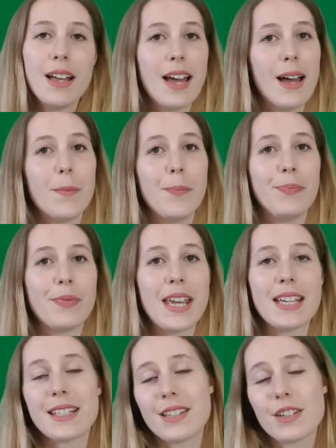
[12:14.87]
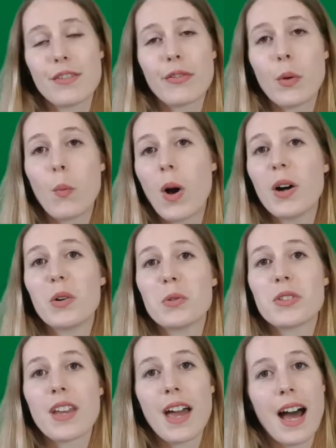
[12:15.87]
It's a different
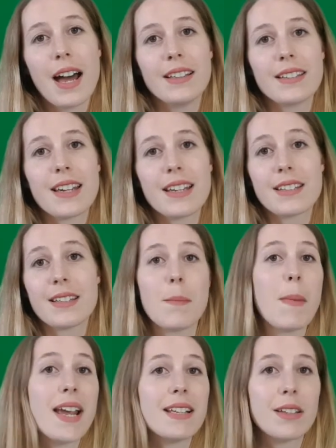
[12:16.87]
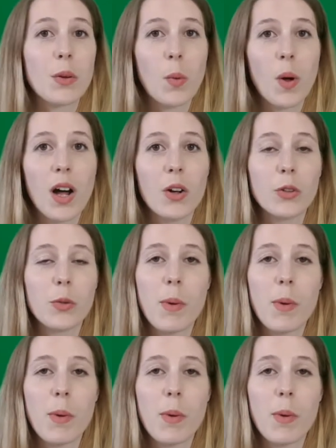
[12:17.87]
world and it's an amazing world,